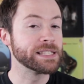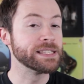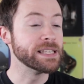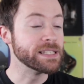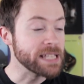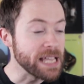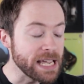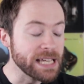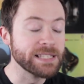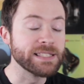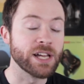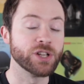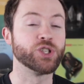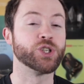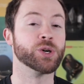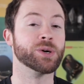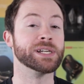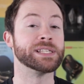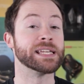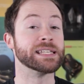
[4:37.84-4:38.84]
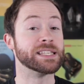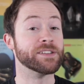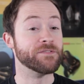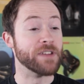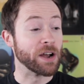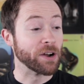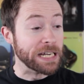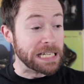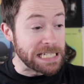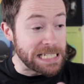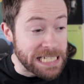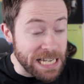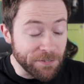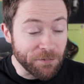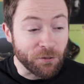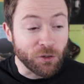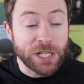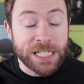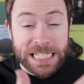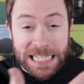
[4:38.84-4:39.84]
as this is a choice, it's a very
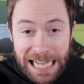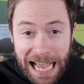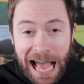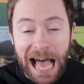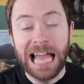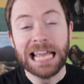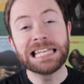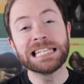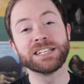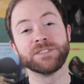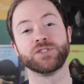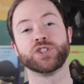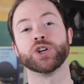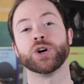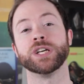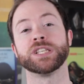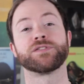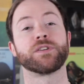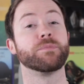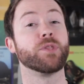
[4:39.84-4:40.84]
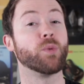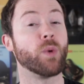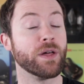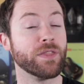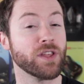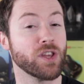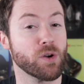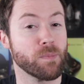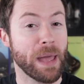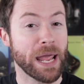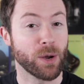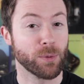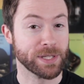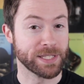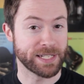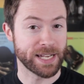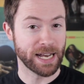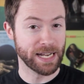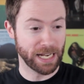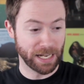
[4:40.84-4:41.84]
different kind of choice from the one that you make when
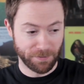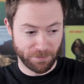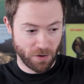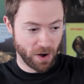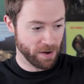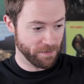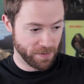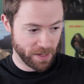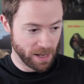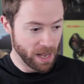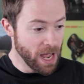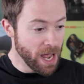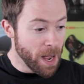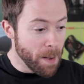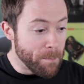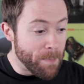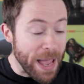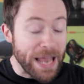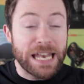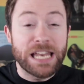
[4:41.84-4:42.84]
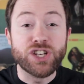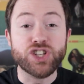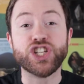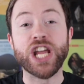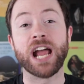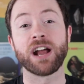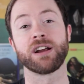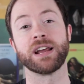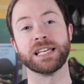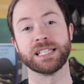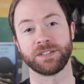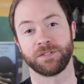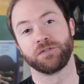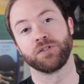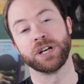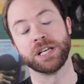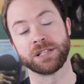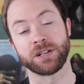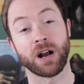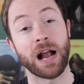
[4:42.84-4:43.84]
standing in front of the Ben and Jerry's
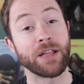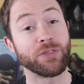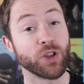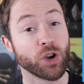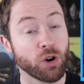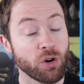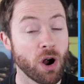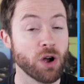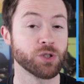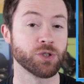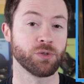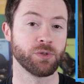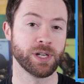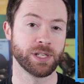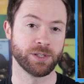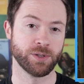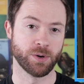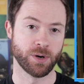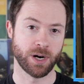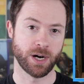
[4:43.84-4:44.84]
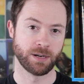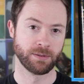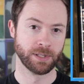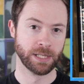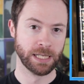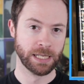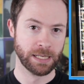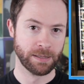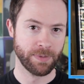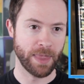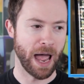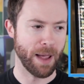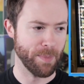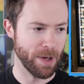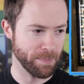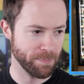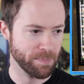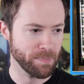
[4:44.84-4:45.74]
freezer at the grocery store. I'm a